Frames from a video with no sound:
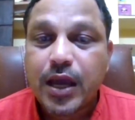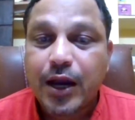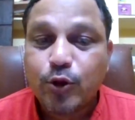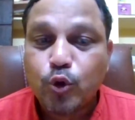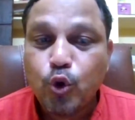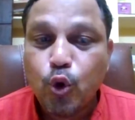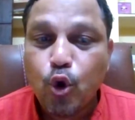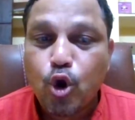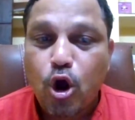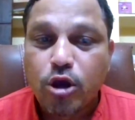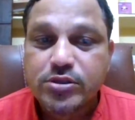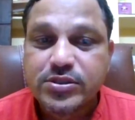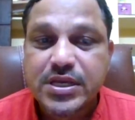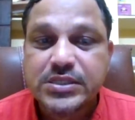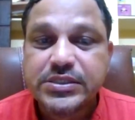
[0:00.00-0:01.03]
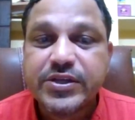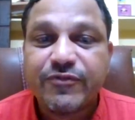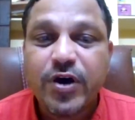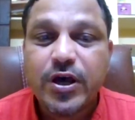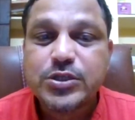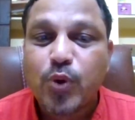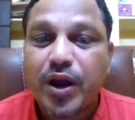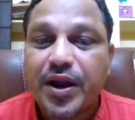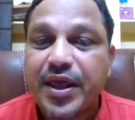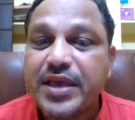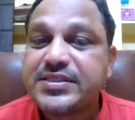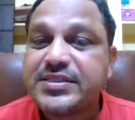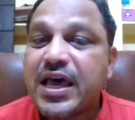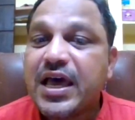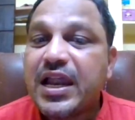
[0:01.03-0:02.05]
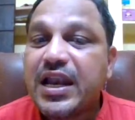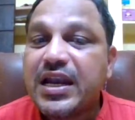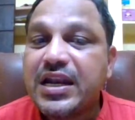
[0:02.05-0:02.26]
There are two causes. The first one is